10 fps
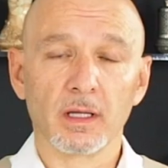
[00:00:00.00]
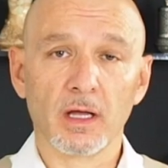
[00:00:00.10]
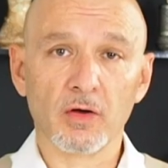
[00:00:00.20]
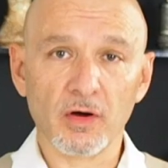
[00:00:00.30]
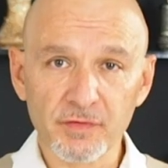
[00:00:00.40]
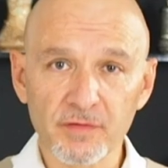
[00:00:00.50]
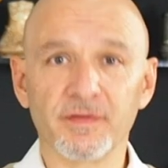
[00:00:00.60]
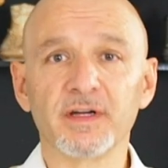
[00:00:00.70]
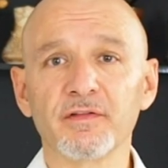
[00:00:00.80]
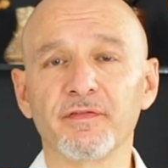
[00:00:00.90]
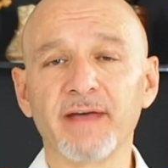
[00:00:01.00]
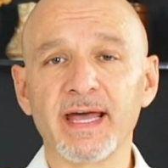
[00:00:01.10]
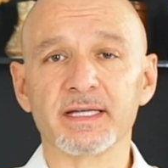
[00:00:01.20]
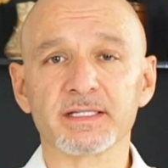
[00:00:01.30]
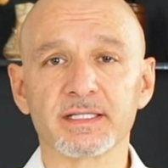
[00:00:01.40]
the coffee very
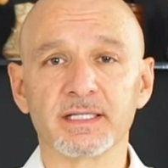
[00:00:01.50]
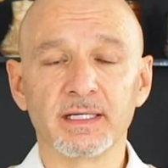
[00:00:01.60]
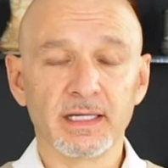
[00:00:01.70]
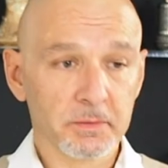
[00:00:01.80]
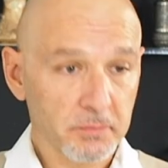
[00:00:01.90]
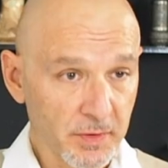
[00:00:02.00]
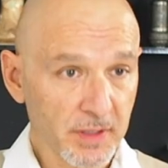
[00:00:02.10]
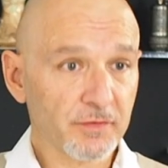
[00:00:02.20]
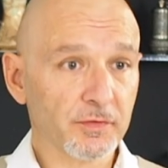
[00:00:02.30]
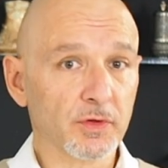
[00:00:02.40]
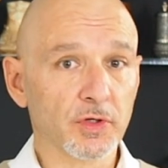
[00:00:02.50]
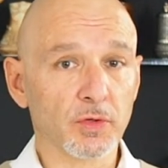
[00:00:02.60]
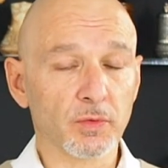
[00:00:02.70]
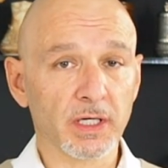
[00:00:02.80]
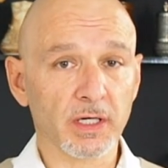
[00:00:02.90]
fast. Therefore, you
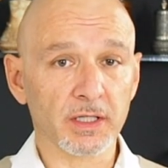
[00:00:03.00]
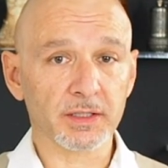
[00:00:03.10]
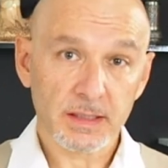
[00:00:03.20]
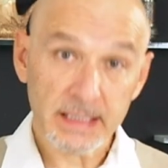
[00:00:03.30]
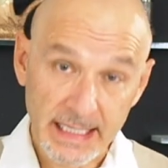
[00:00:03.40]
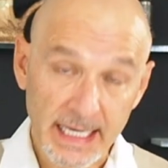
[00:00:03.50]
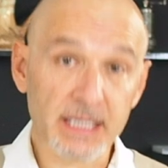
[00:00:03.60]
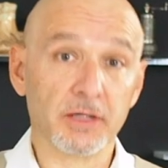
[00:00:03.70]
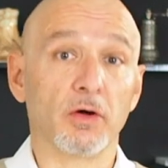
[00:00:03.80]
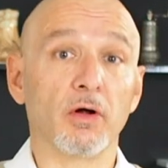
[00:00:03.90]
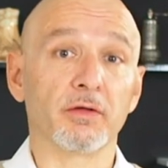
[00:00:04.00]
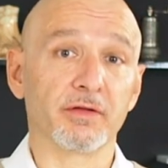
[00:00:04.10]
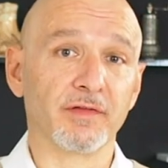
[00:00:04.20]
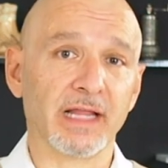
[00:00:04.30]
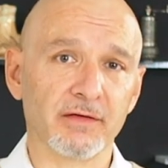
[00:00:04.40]
will not get all the
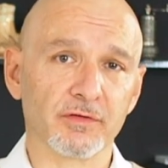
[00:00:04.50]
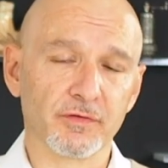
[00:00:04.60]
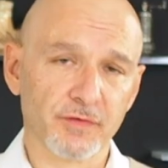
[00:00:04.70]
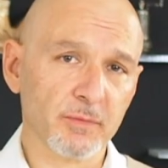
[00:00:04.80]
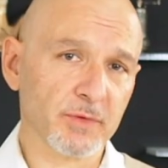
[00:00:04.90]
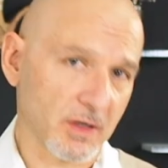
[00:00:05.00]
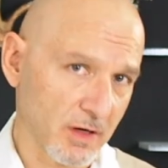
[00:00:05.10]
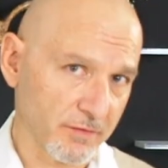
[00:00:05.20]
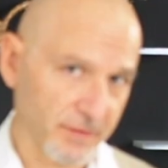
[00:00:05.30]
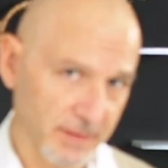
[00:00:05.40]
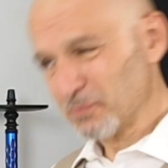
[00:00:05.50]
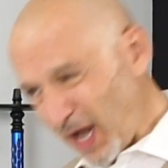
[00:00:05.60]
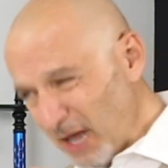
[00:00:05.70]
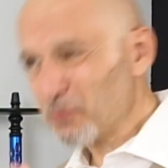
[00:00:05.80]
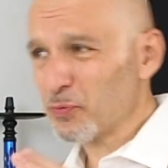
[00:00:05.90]
flavor from the coffee,
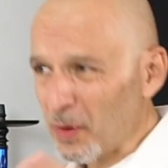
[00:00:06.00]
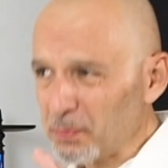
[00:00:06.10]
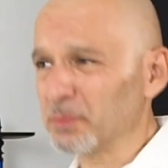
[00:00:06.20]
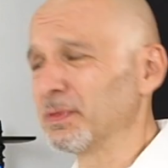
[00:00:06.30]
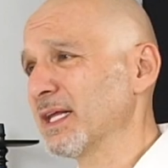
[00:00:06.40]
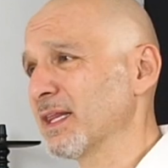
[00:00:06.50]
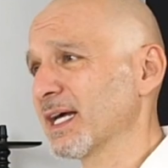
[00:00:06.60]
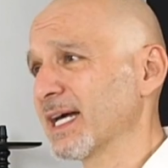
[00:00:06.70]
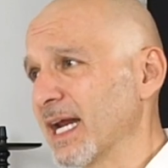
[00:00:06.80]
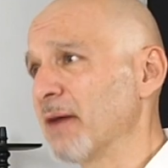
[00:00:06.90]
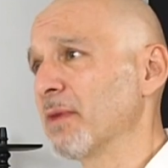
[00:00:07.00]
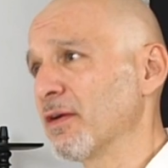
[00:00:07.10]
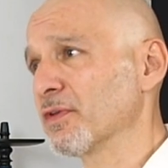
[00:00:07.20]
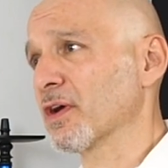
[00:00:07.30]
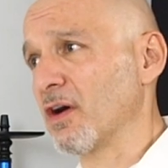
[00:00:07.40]
and probably the crema of
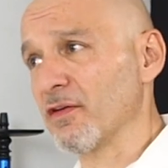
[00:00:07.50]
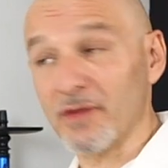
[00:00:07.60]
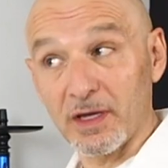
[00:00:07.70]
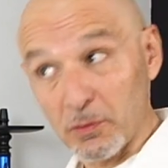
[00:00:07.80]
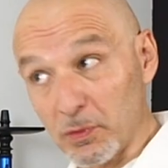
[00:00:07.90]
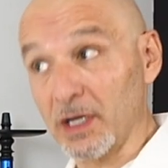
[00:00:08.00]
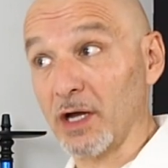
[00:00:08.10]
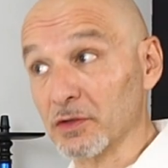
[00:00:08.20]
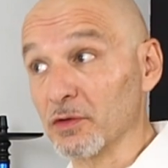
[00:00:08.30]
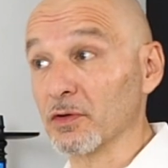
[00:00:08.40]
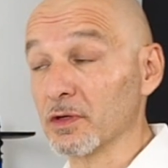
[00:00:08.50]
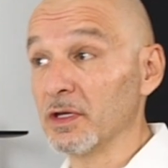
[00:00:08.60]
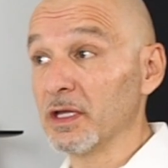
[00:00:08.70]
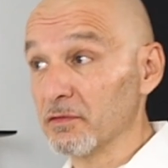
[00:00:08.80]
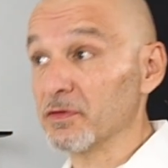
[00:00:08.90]
the coffee will not look
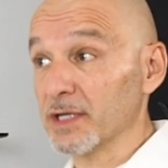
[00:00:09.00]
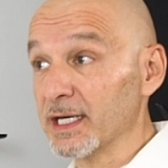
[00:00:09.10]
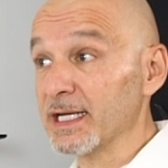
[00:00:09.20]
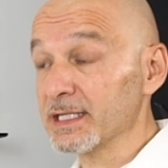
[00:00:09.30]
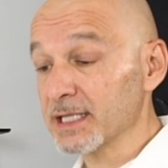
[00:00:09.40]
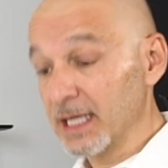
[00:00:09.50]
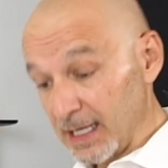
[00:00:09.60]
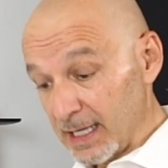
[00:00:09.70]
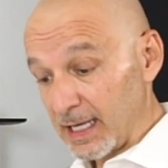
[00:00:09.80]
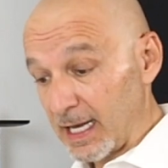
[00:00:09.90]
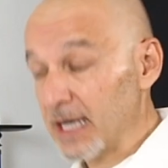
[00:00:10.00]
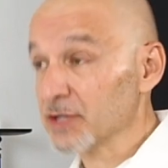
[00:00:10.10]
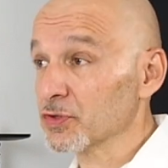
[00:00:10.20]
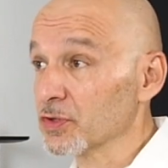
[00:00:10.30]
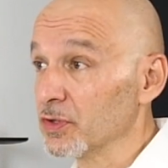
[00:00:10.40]
very nice, as
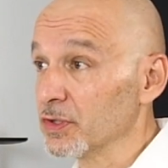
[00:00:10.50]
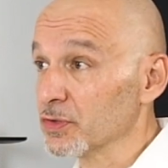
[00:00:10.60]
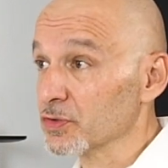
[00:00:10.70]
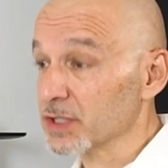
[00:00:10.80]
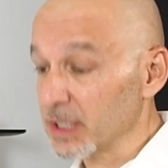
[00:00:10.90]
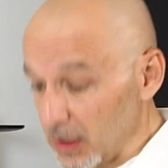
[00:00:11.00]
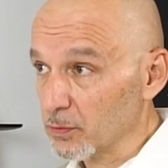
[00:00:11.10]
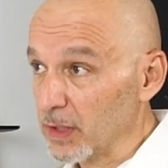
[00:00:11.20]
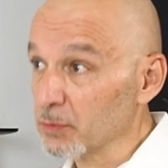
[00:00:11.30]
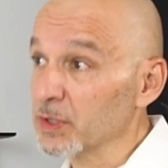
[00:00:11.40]
you're going to see when we